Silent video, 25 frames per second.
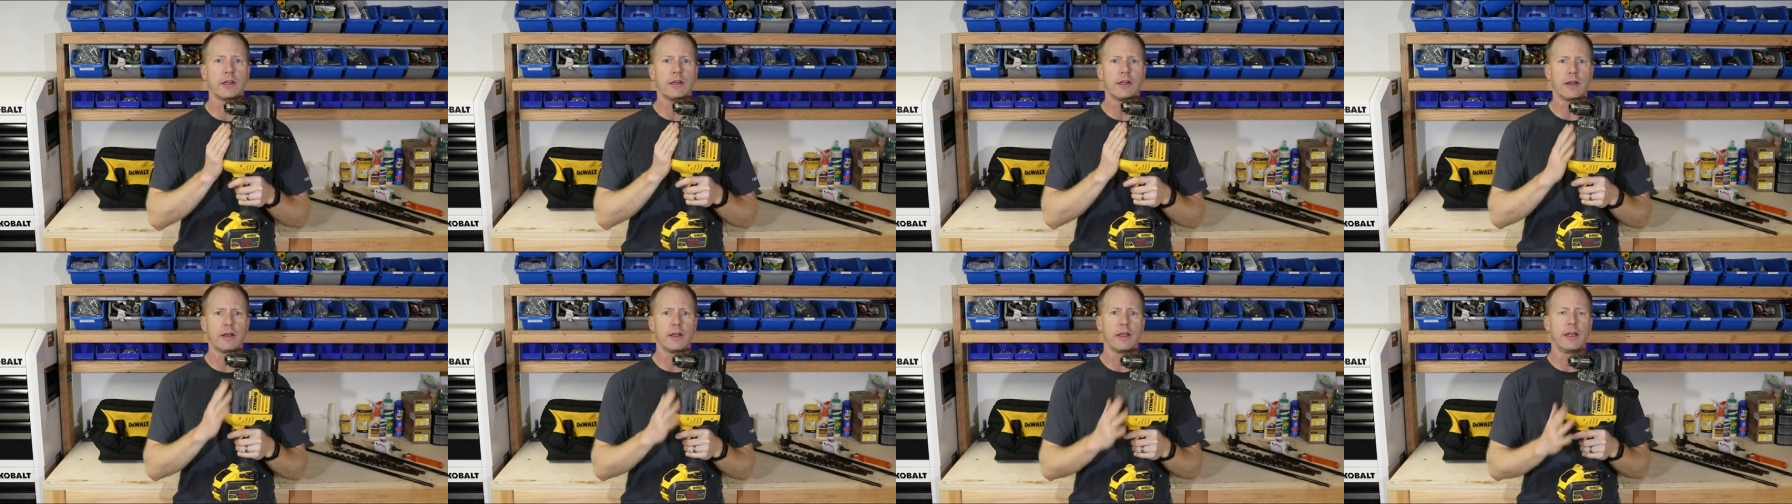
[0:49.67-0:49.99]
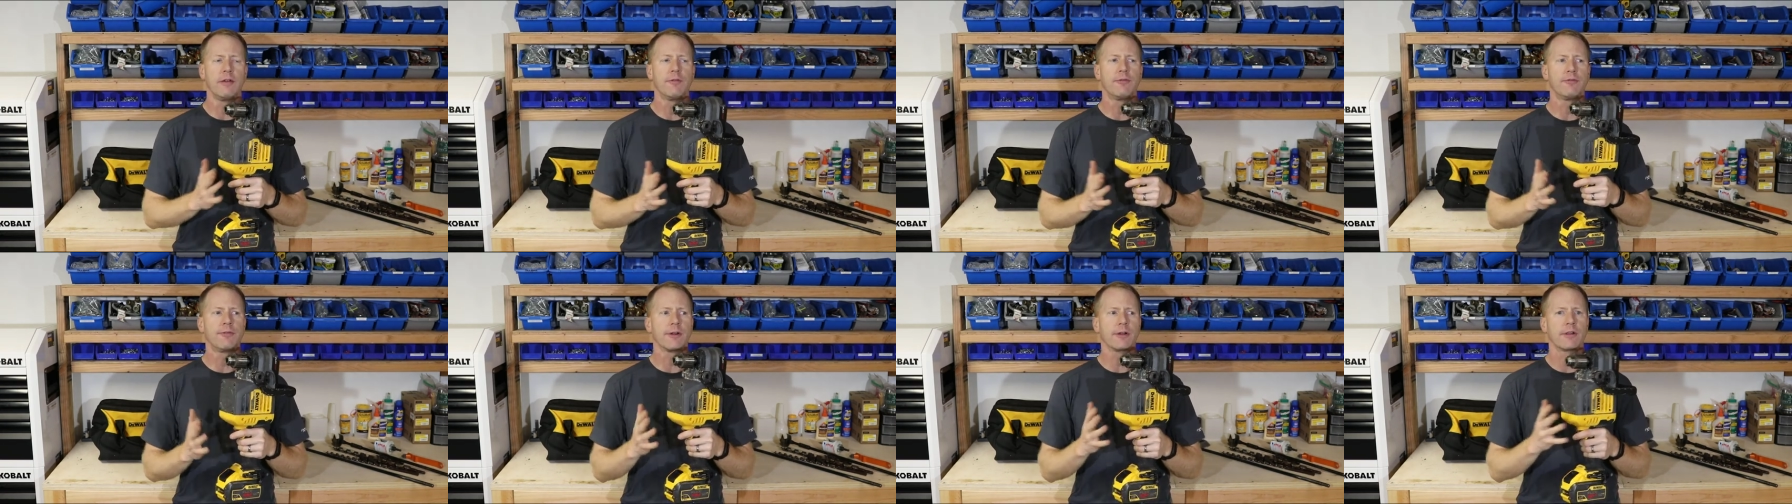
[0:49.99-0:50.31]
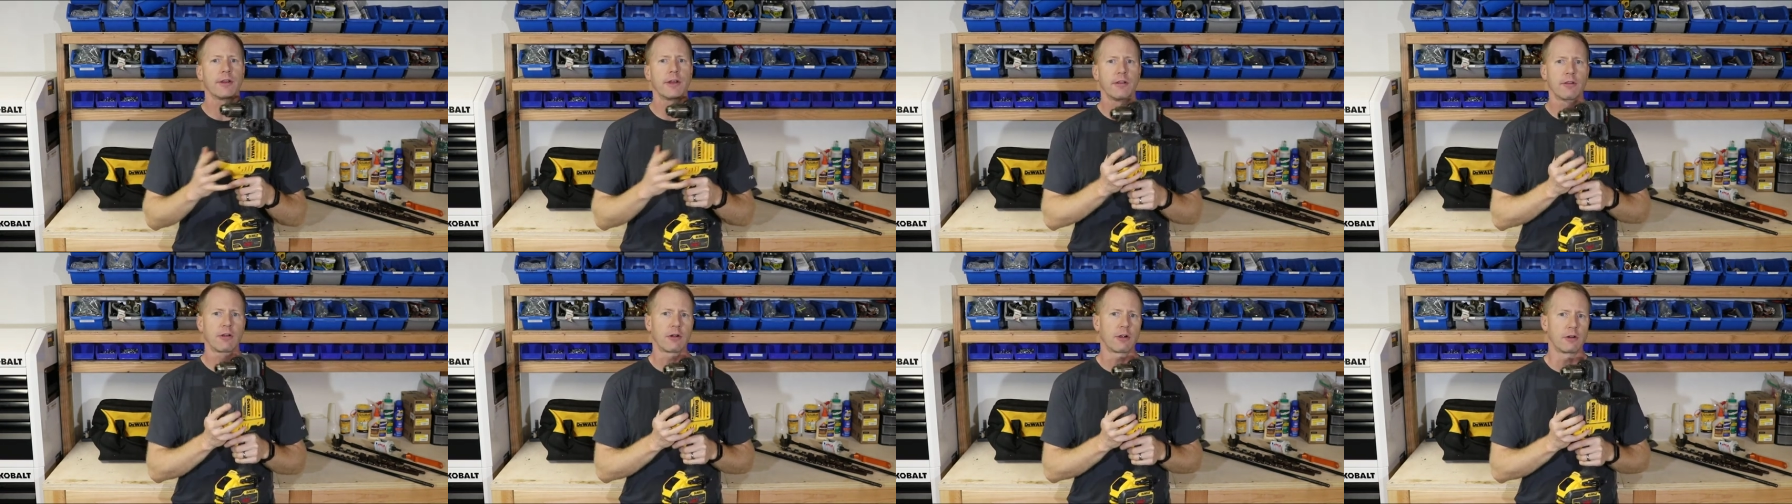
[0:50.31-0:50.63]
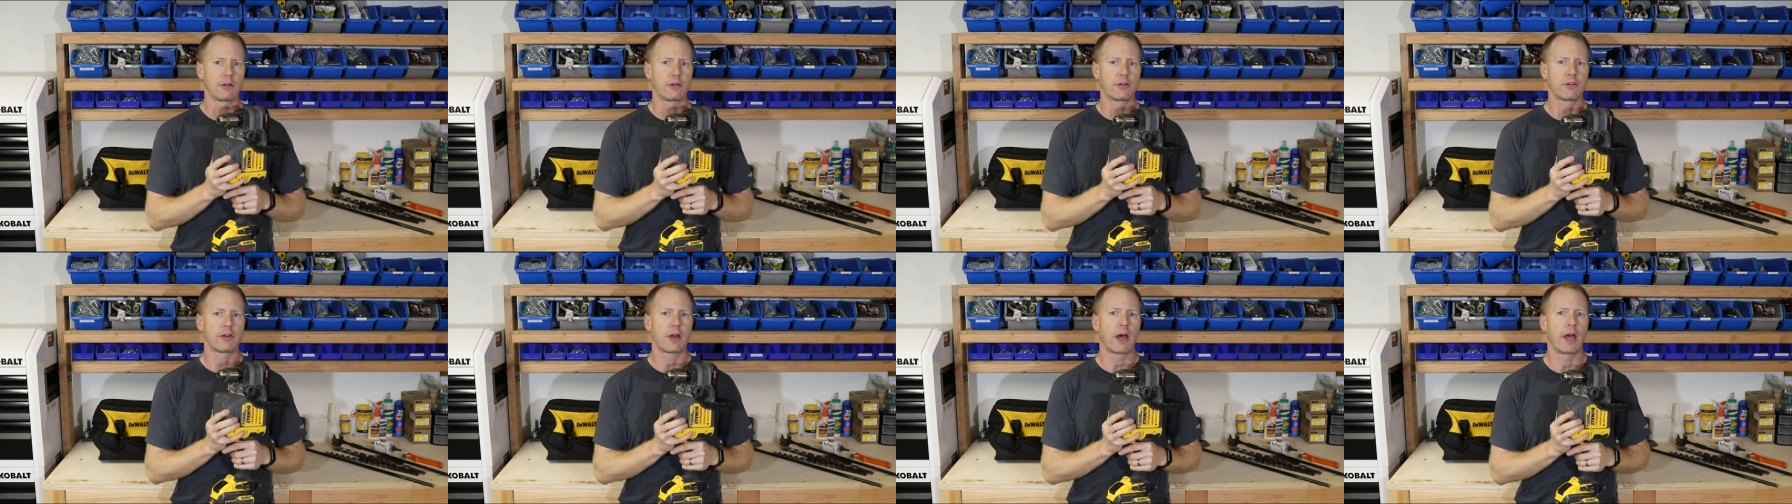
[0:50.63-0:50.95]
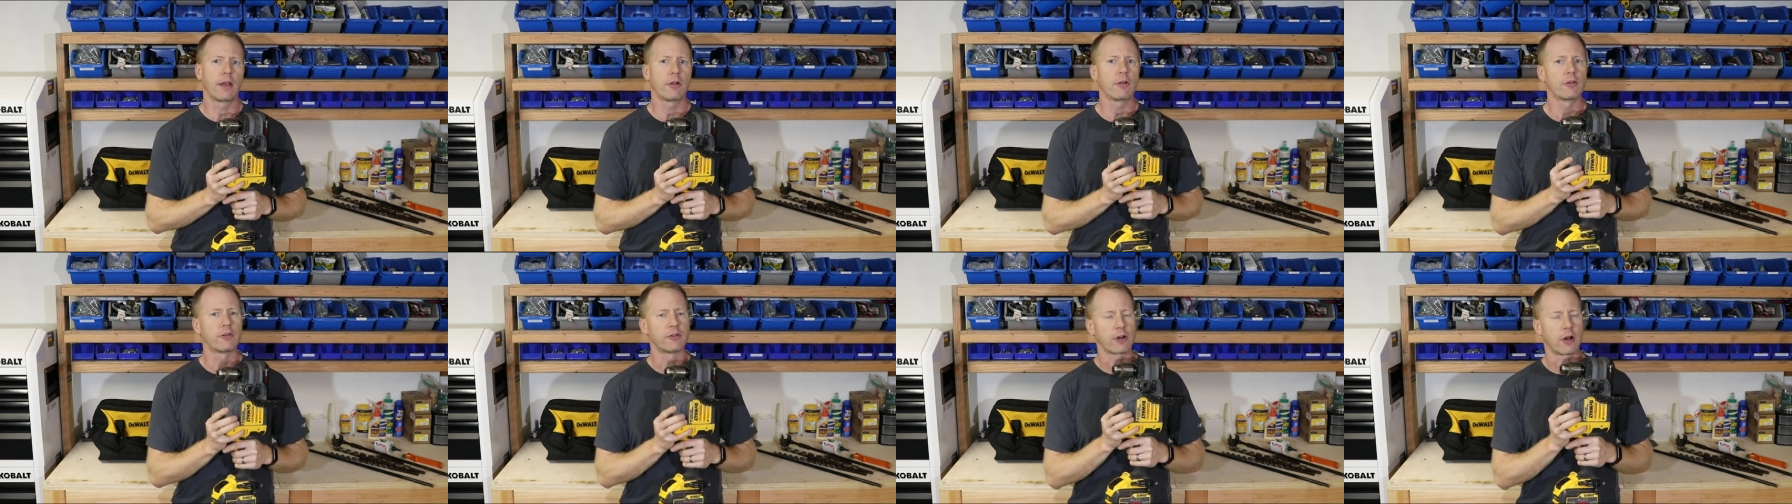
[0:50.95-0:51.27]
did a fairly large
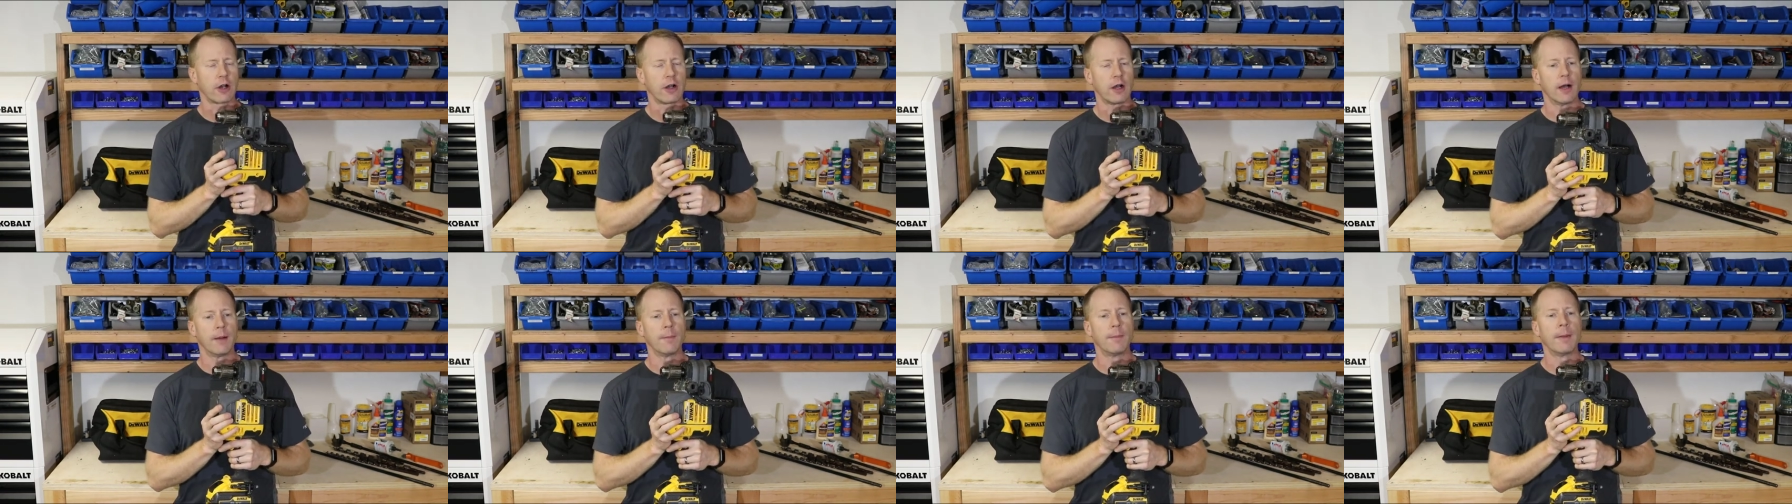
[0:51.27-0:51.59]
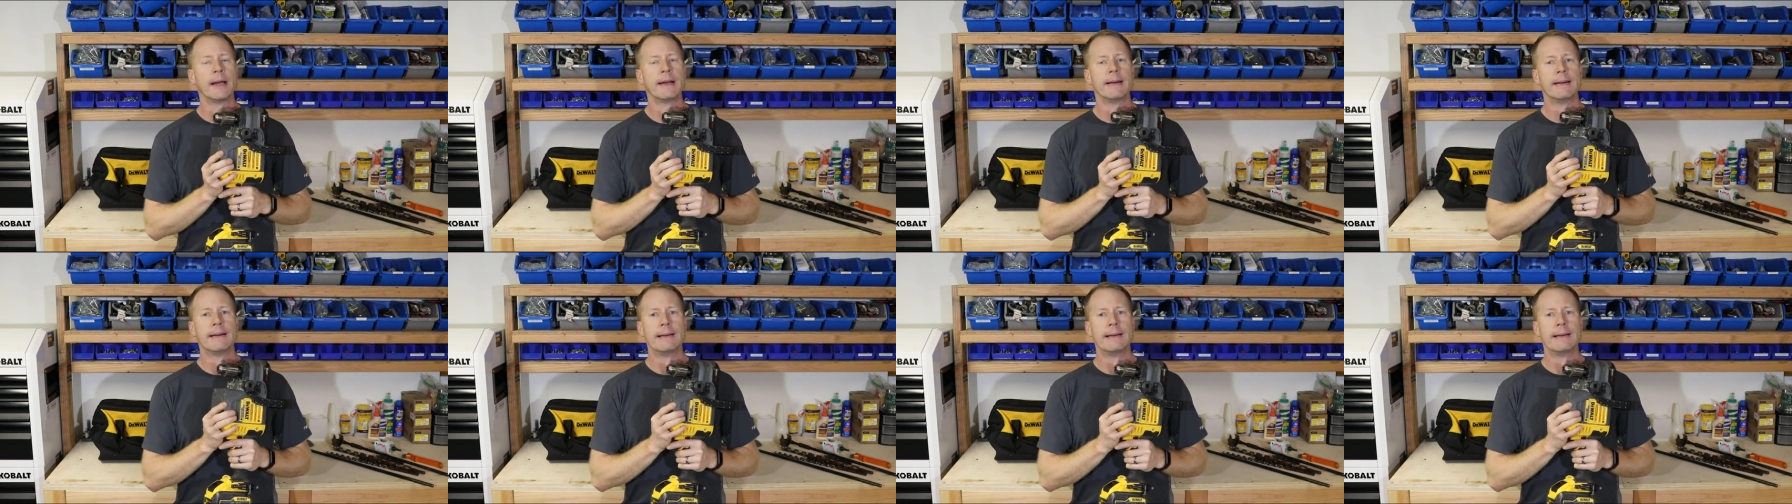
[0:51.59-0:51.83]
tile job,